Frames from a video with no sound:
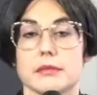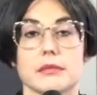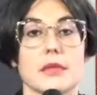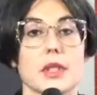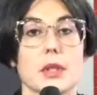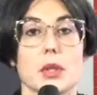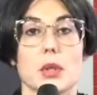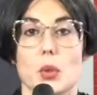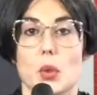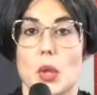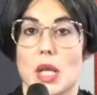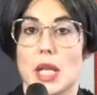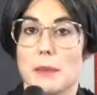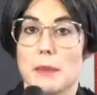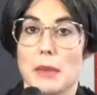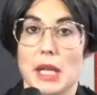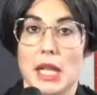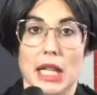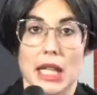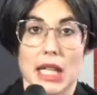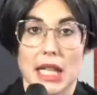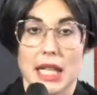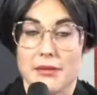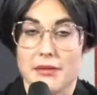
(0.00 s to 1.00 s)

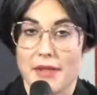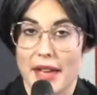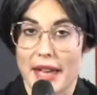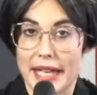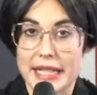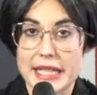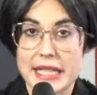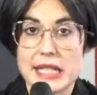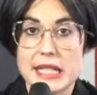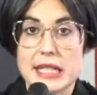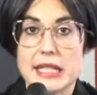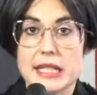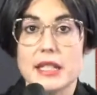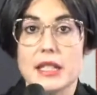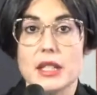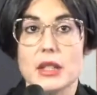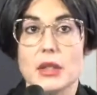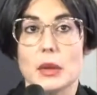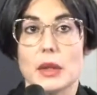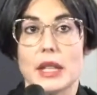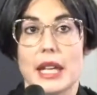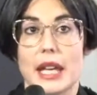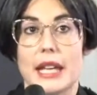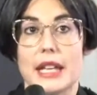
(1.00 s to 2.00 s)
streaming events,
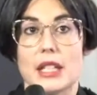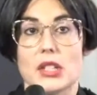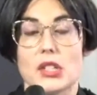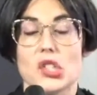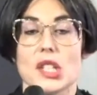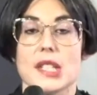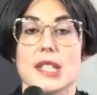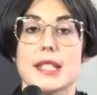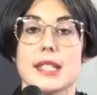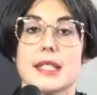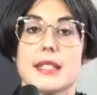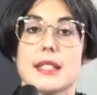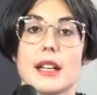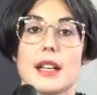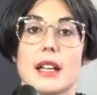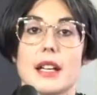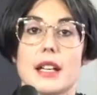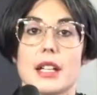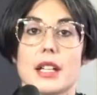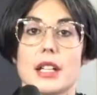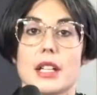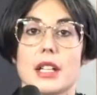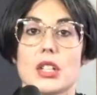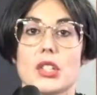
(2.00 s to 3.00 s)
you can just
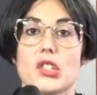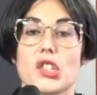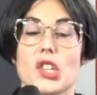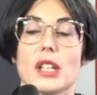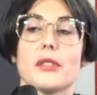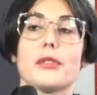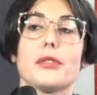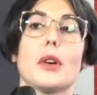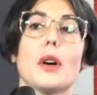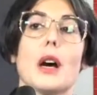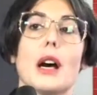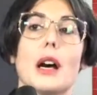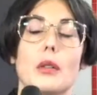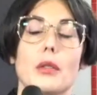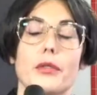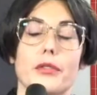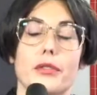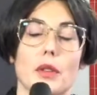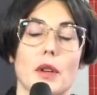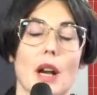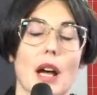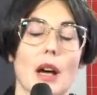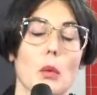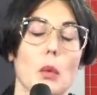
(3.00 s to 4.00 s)
check
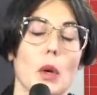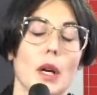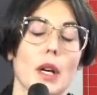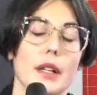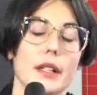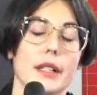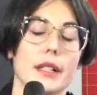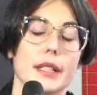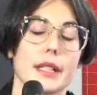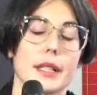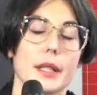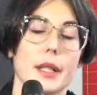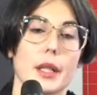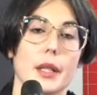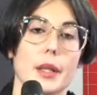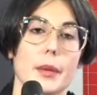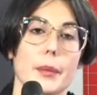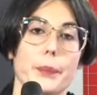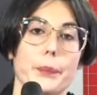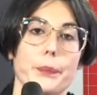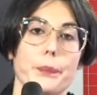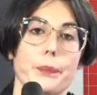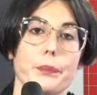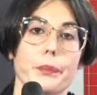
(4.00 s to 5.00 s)
for
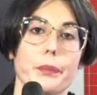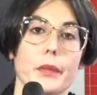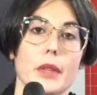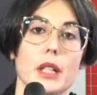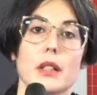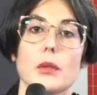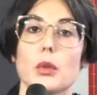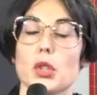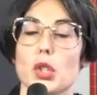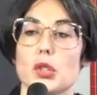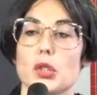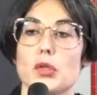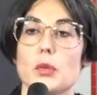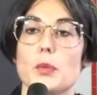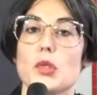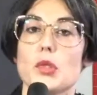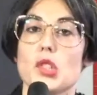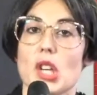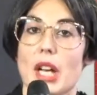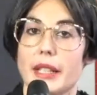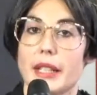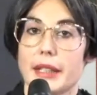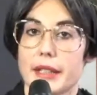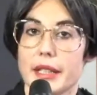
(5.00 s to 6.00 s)
our YouTube
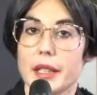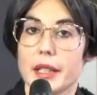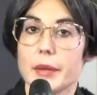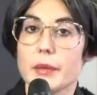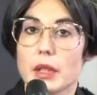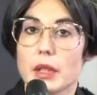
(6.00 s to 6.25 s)
channel